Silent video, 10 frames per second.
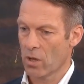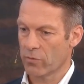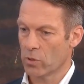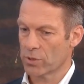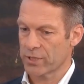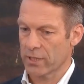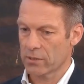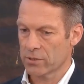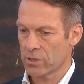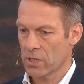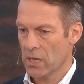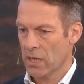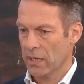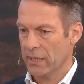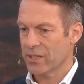whole cells,
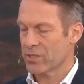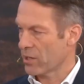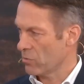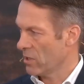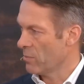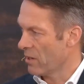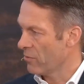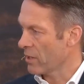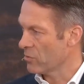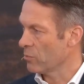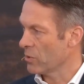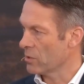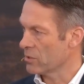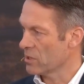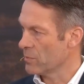is actually the manufacturing process.